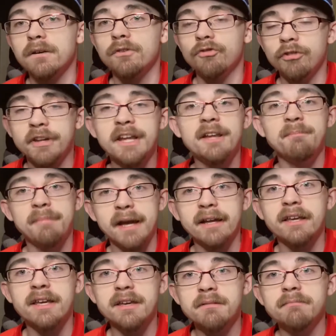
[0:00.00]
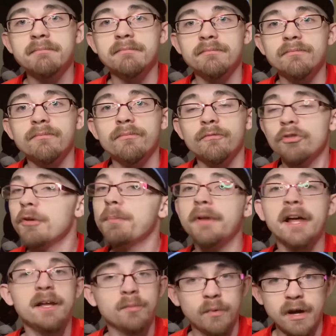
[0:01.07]
Janine Beckie, she
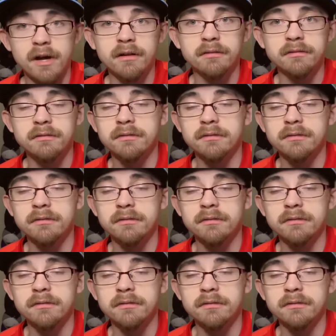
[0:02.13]
played well.